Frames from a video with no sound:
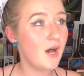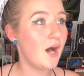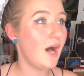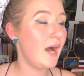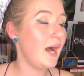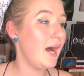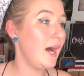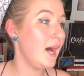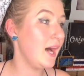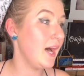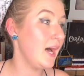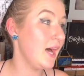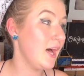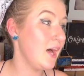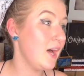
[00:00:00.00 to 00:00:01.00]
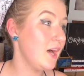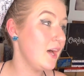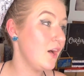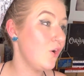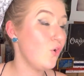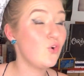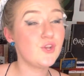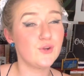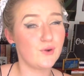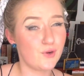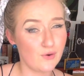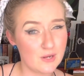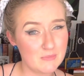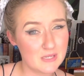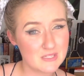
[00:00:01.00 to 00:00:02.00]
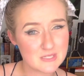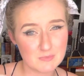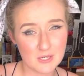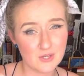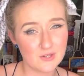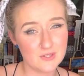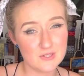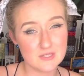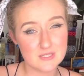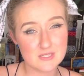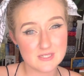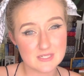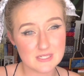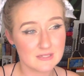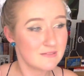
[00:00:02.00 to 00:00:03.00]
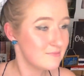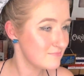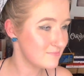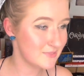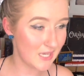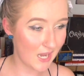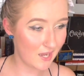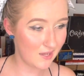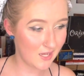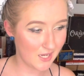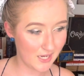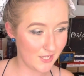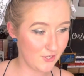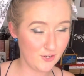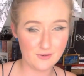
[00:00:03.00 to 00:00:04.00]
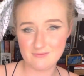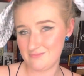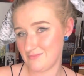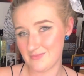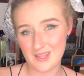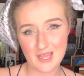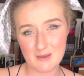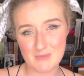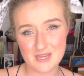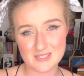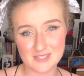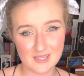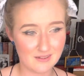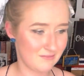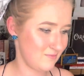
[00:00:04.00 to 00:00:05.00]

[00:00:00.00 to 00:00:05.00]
or your agreements, because yeah, I know, amazing,